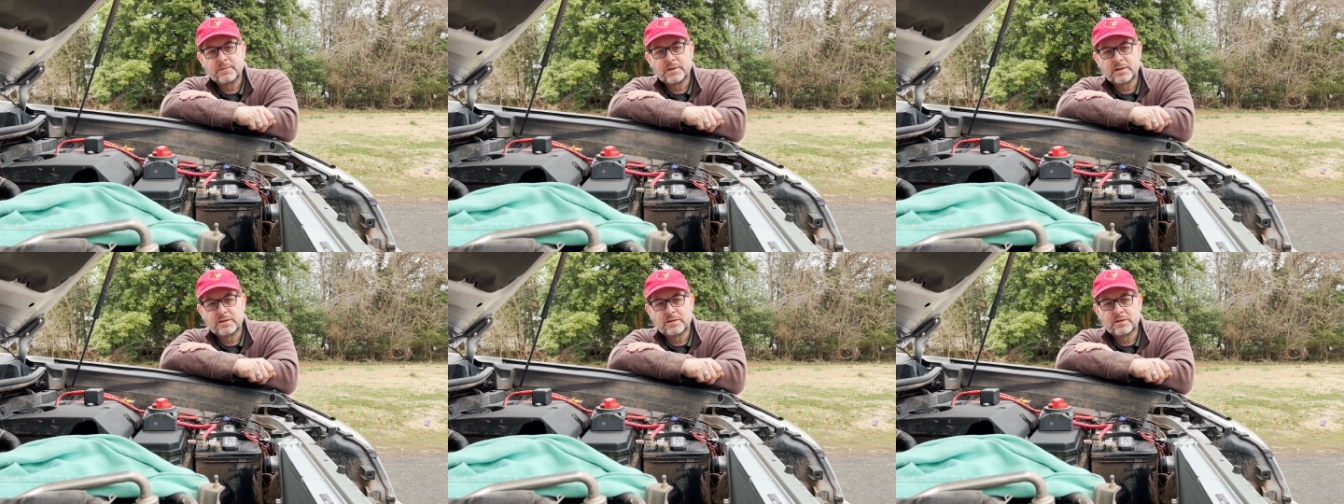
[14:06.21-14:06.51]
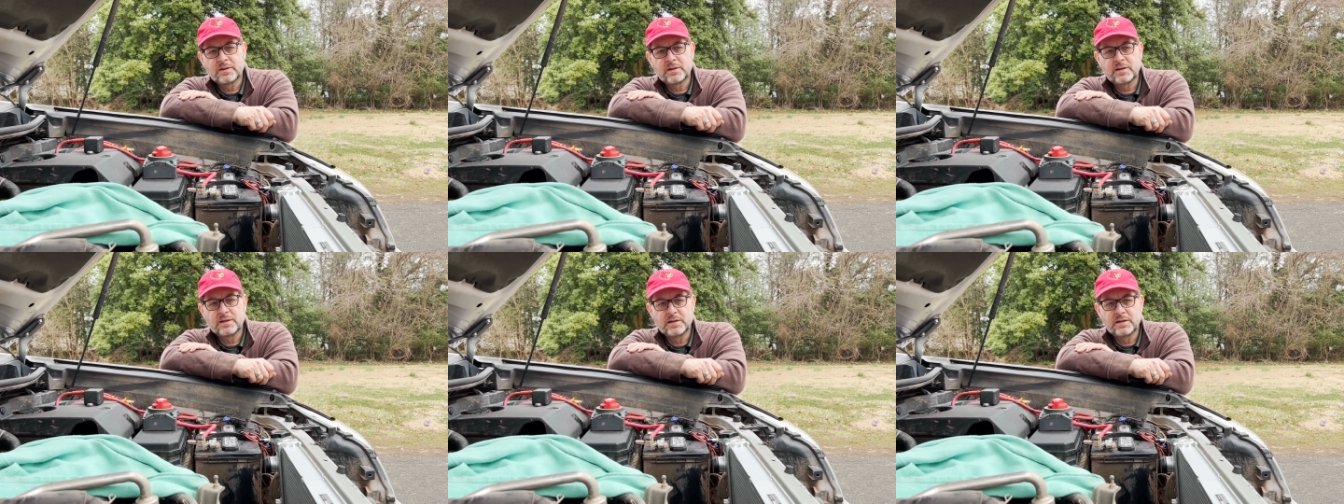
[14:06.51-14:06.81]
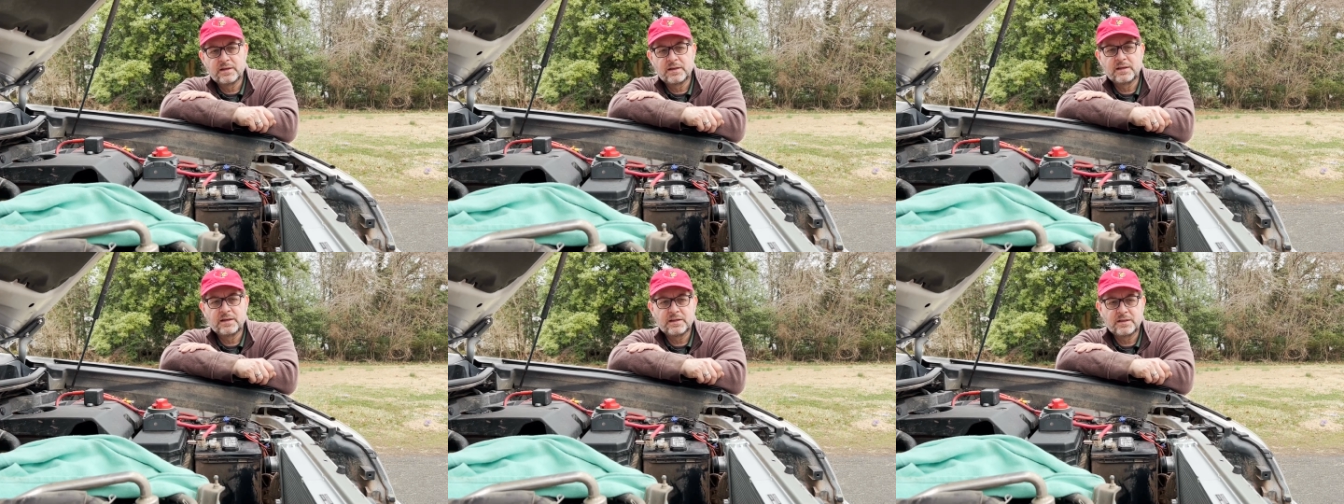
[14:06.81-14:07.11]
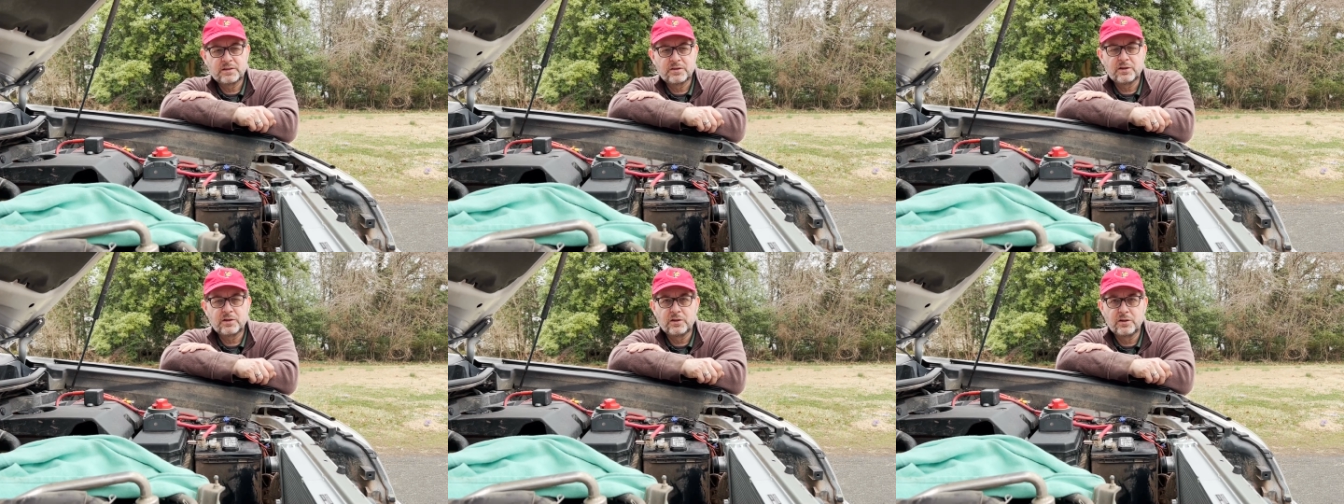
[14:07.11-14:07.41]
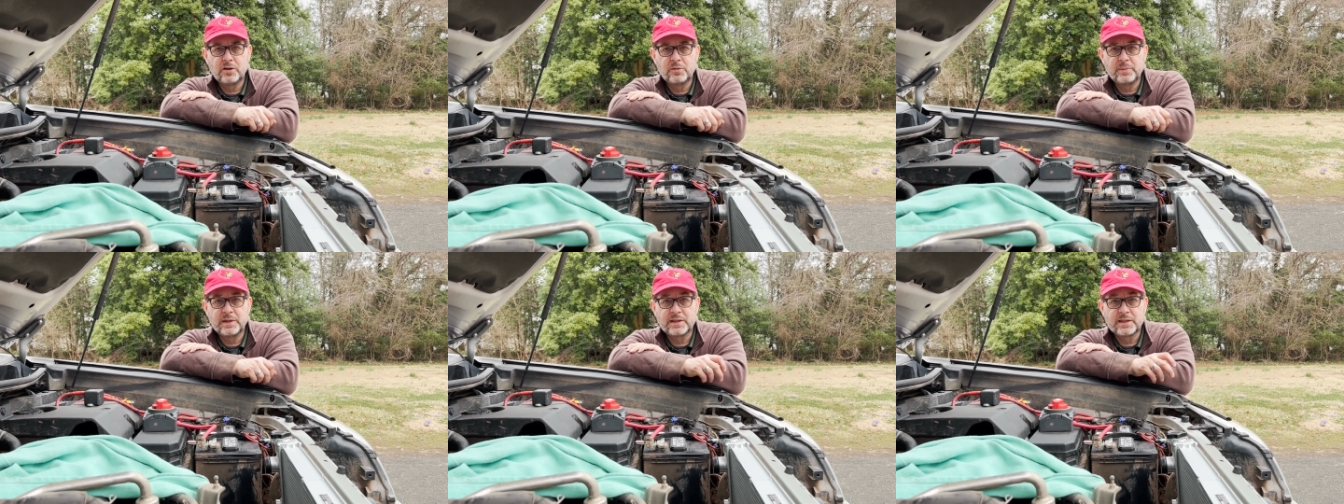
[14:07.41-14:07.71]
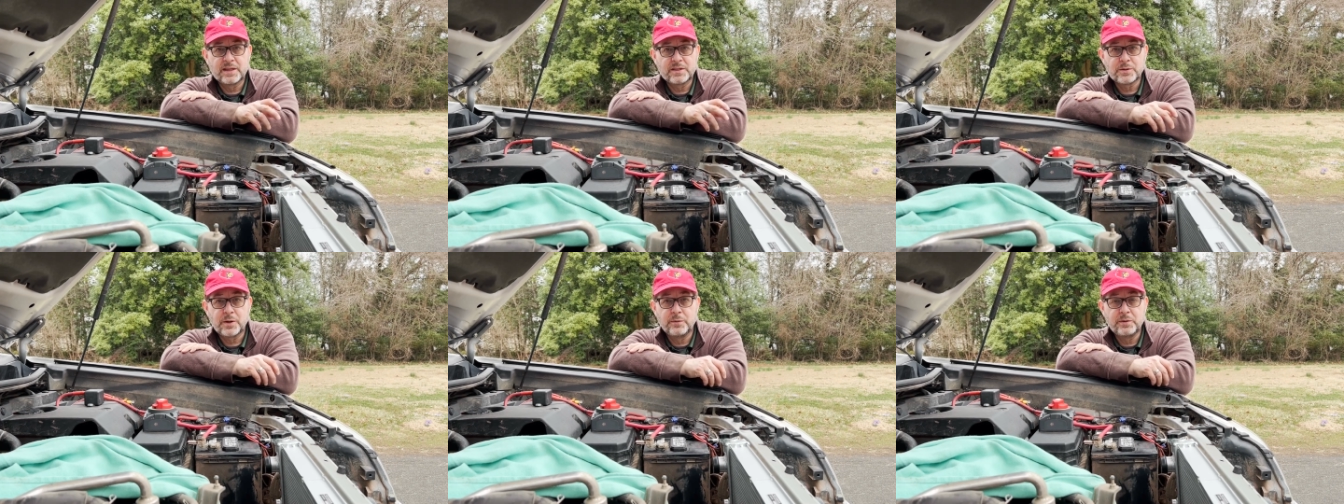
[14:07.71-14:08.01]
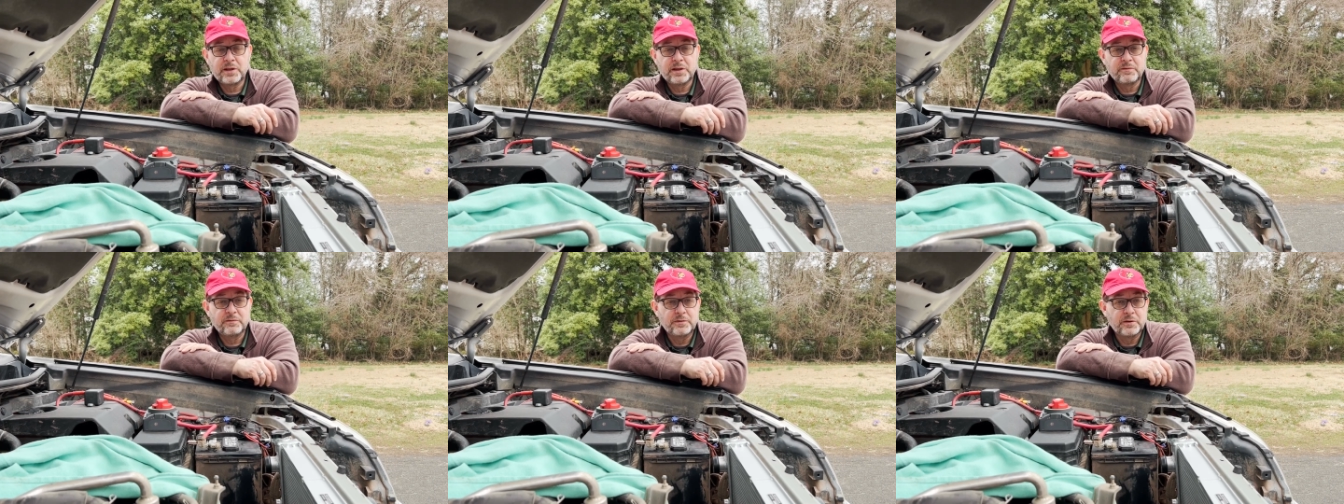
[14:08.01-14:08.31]
It took a little bit. That's why
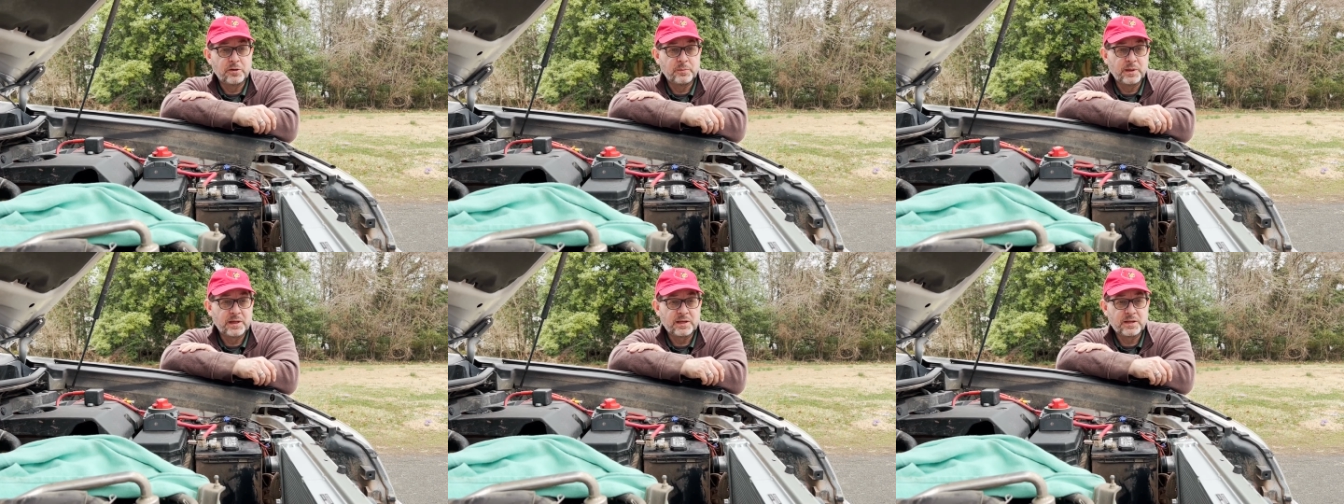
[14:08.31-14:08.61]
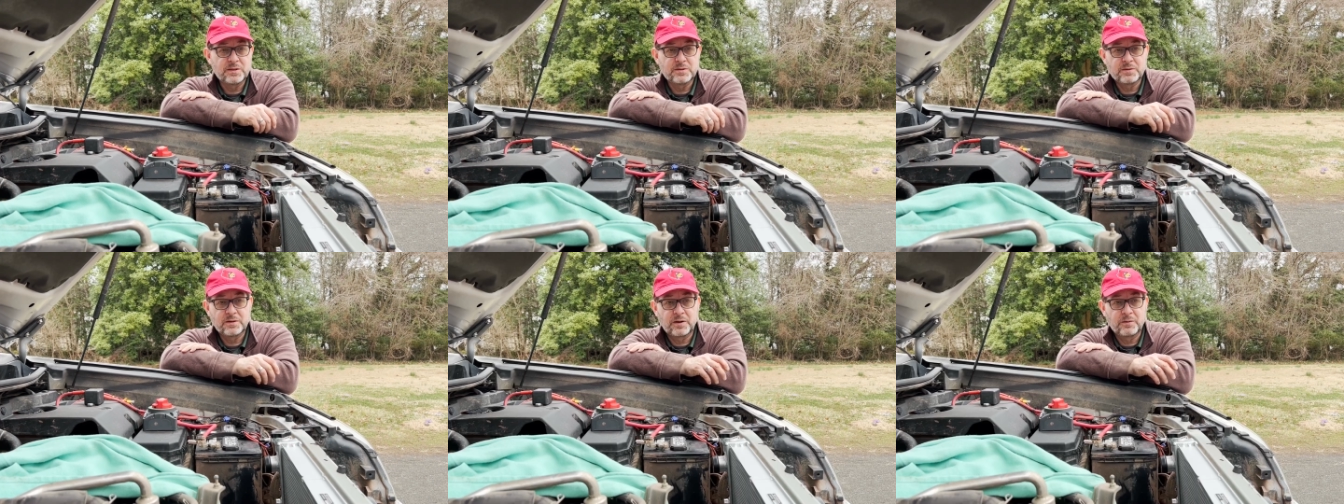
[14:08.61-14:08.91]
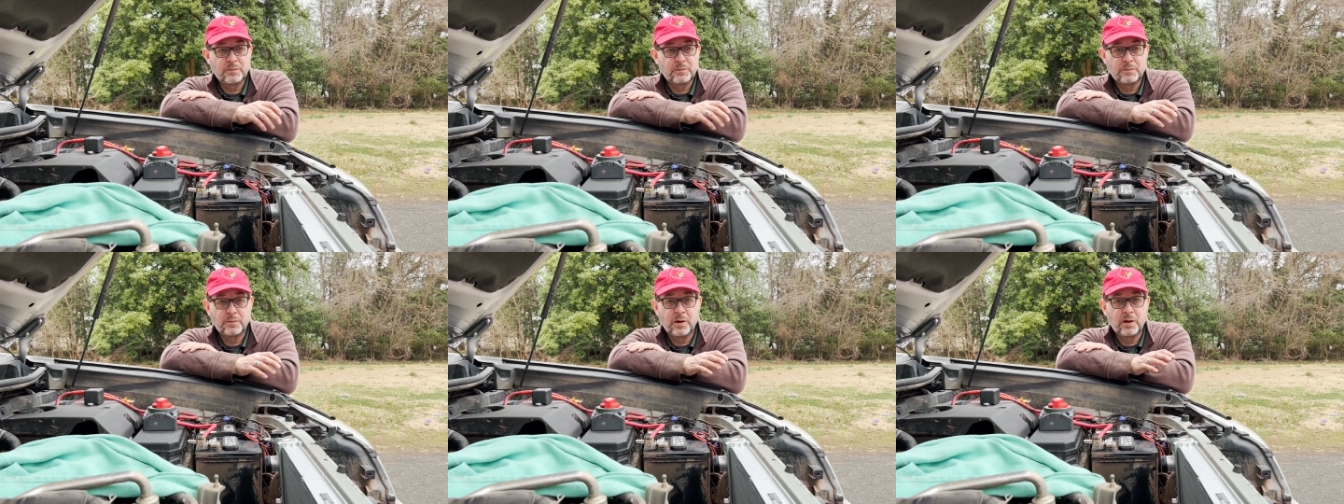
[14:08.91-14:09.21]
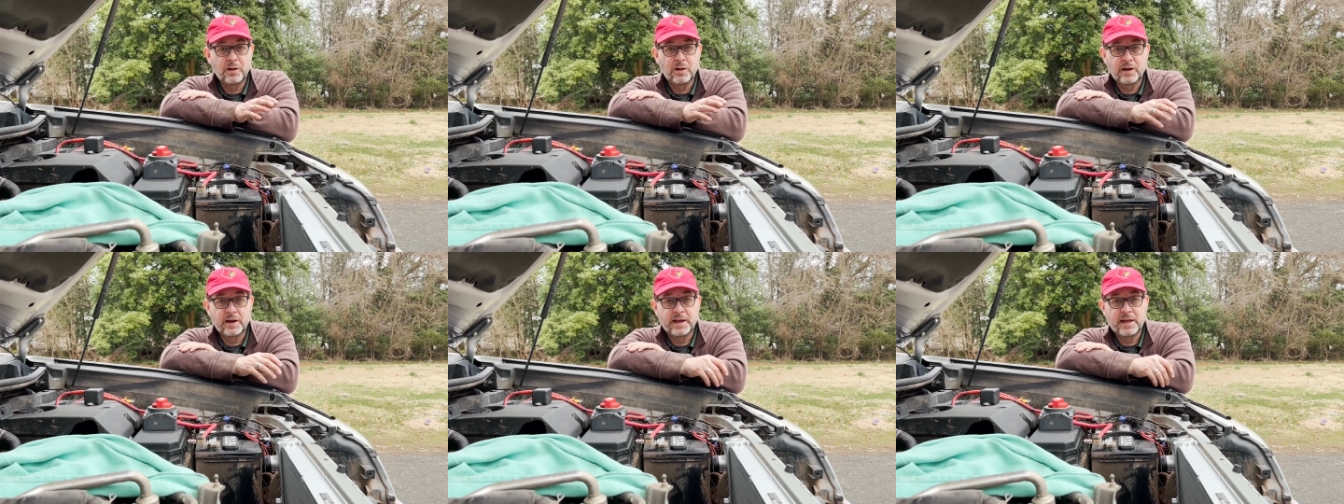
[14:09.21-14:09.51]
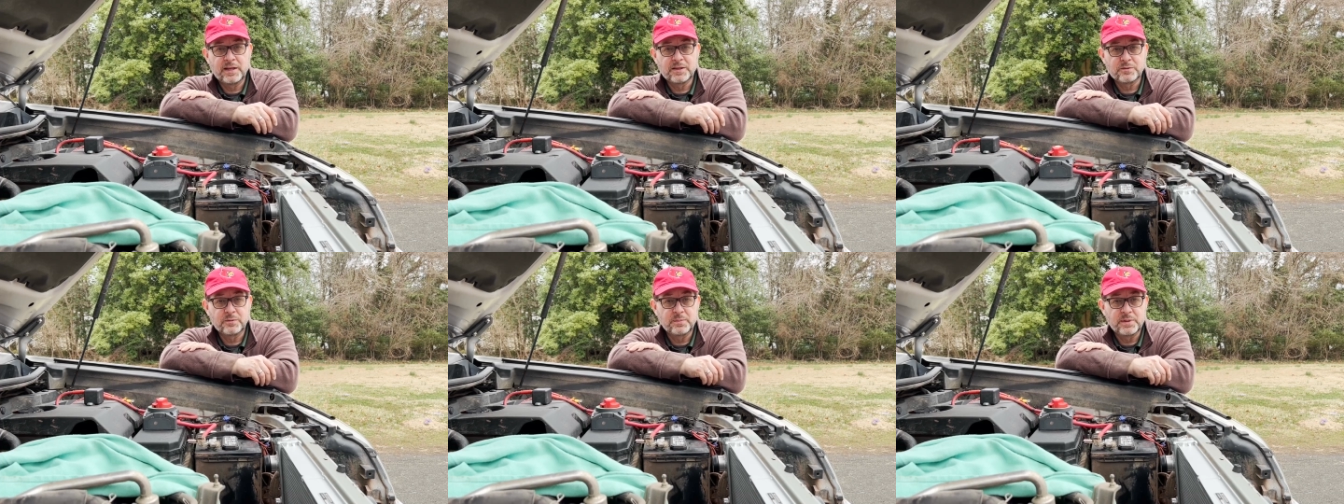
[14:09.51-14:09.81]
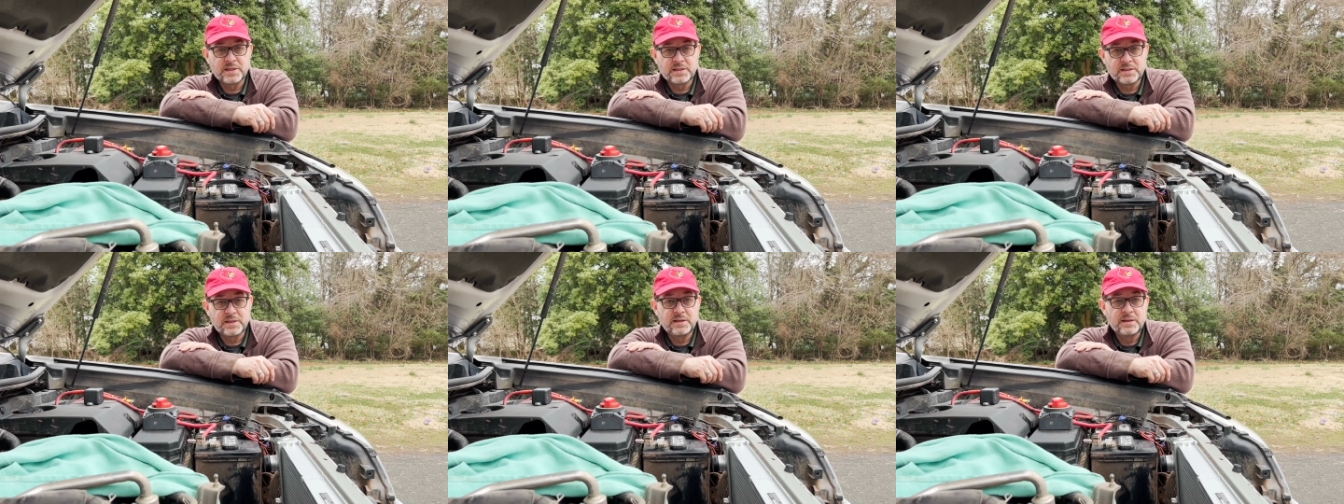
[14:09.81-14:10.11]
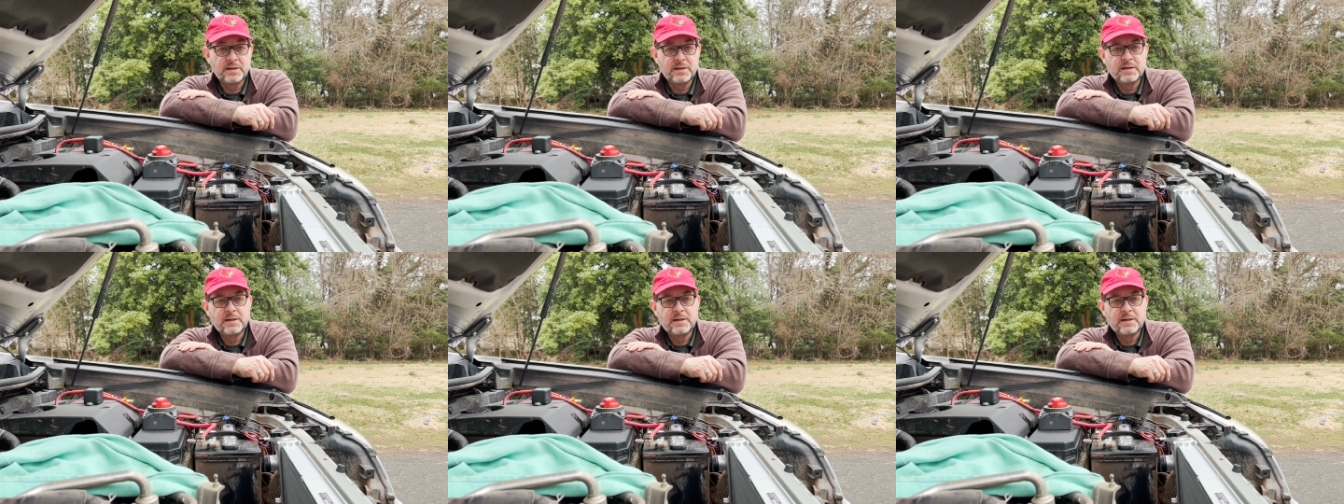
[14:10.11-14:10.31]
we didn't film it, because all our hands are busy.